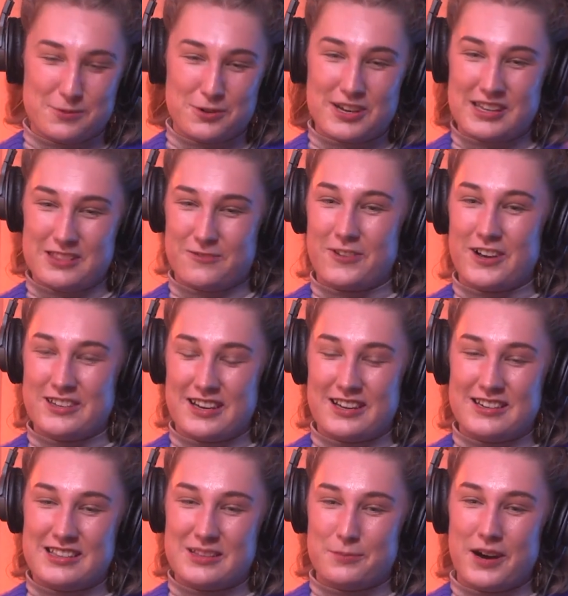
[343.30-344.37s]
walking in the front yard
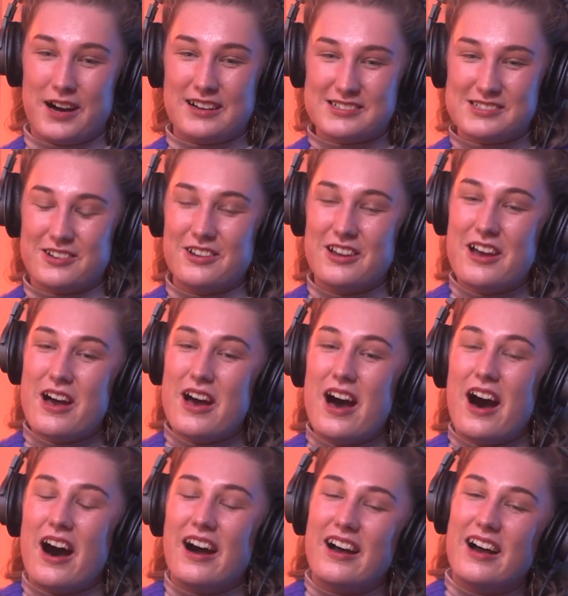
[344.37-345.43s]
and in the park. So,
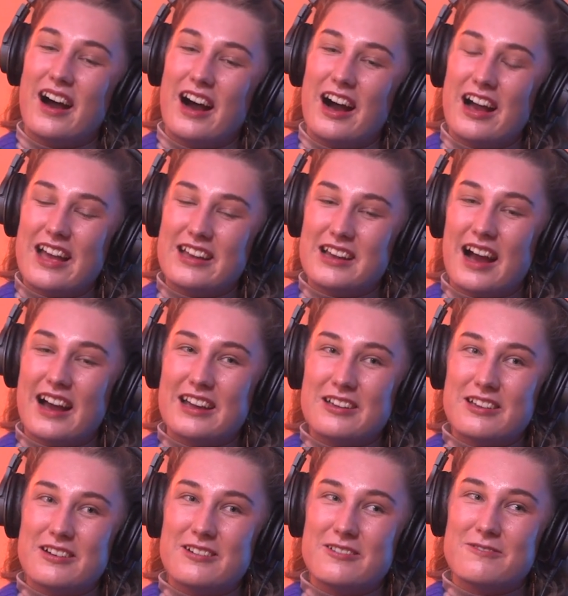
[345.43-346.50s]
I I,
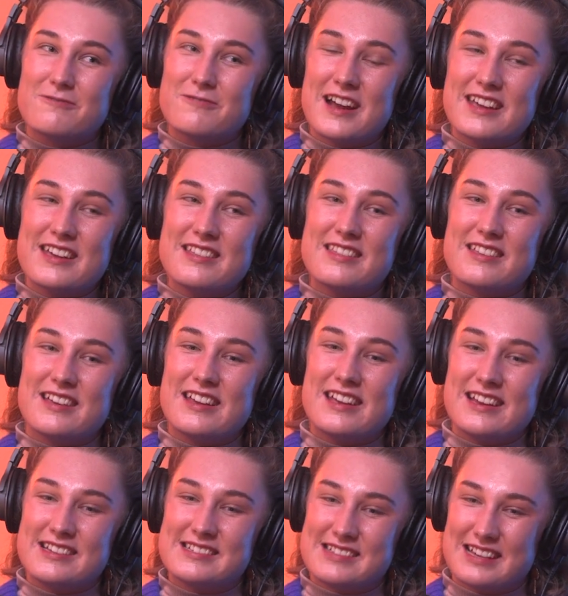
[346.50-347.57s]
I reckon that
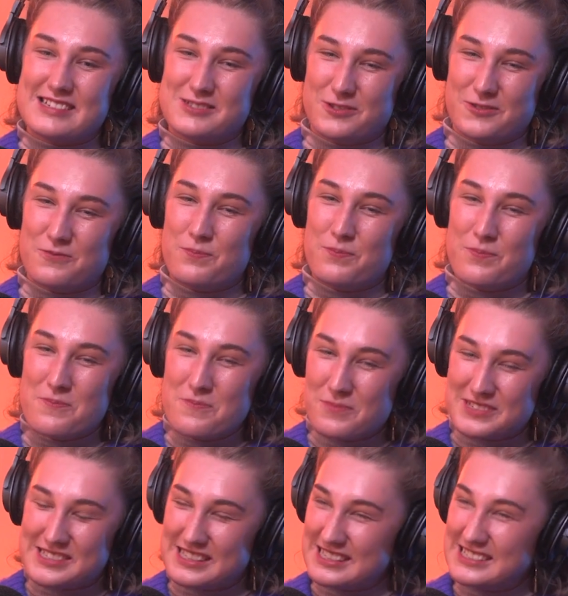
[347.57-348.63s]
it is that sort of
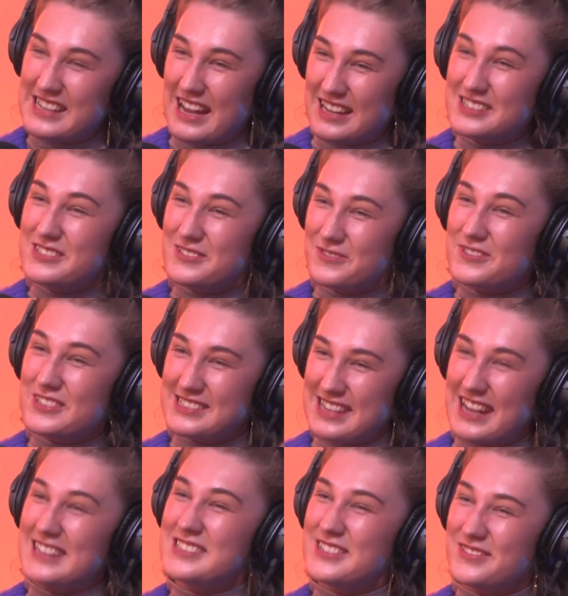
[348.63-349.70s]
the sounds of the
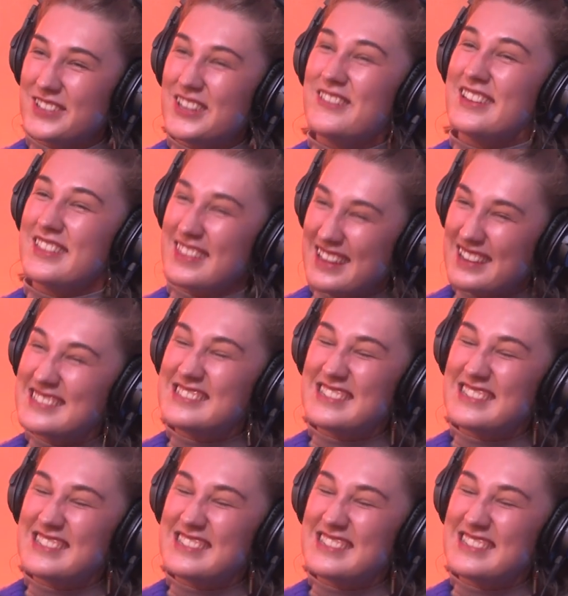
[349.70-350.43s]
sounds, the sounds of, living things.